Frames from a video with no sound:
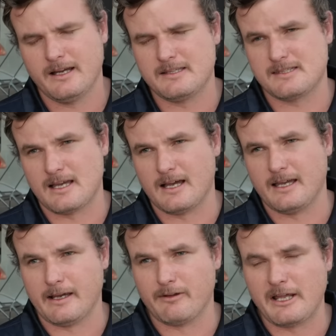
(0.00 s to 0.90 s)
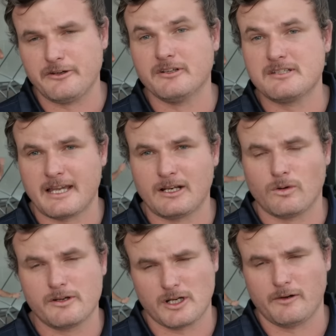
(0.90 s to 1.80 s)
It's
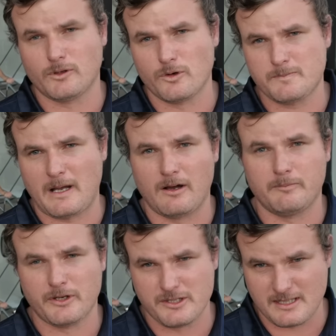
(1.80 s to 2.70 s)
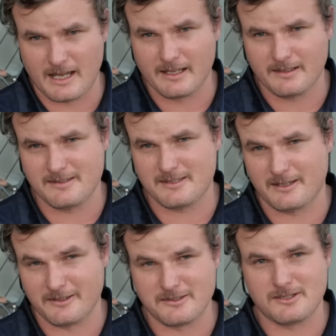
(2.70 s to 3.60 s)
1110 shaft horsepower per side,
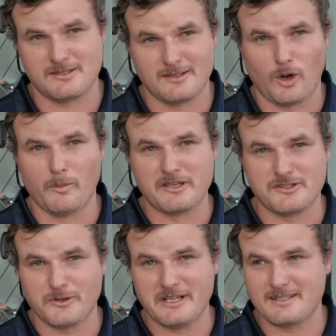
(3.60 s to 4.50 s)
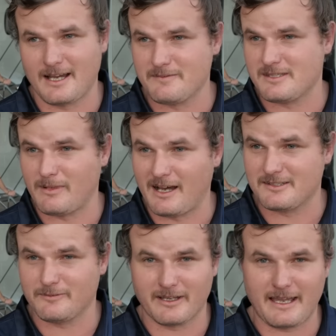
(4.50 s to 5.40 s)
so it's almost 3 times the
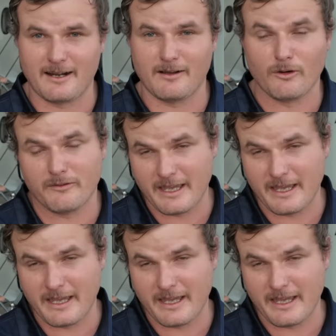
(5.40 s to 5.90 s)
amount of a